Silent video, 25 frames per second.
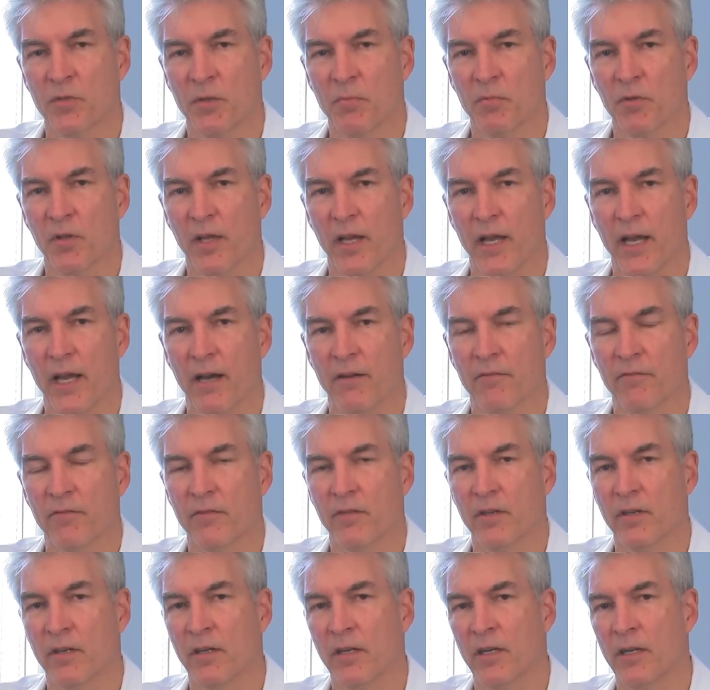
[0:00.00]
people have.
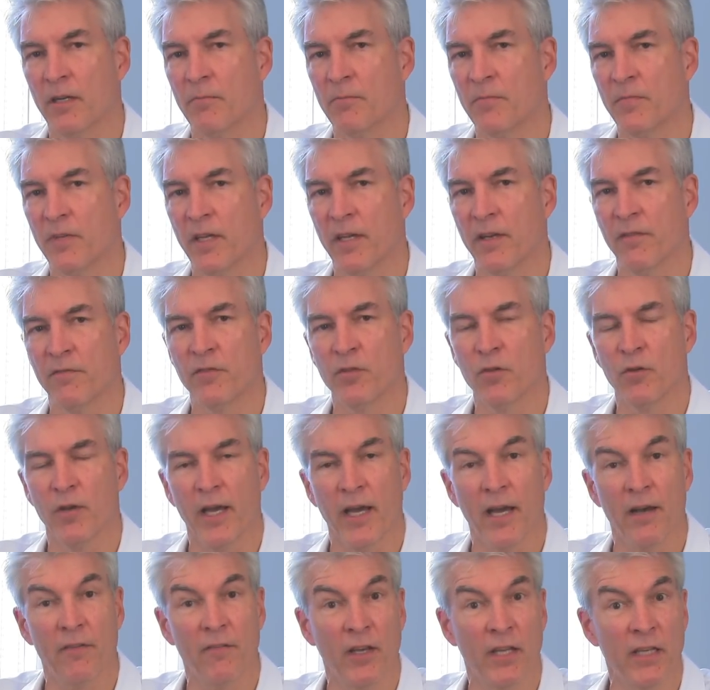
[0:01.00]
If you
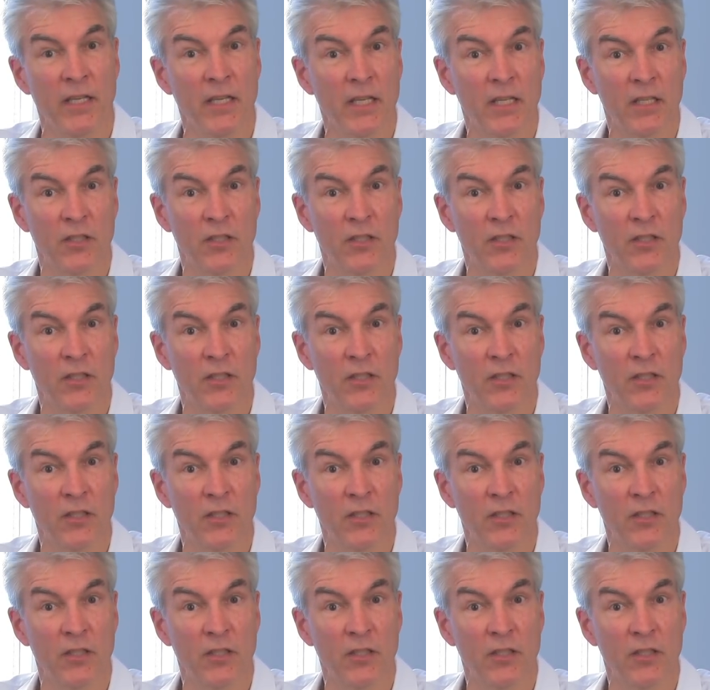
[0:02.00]
have any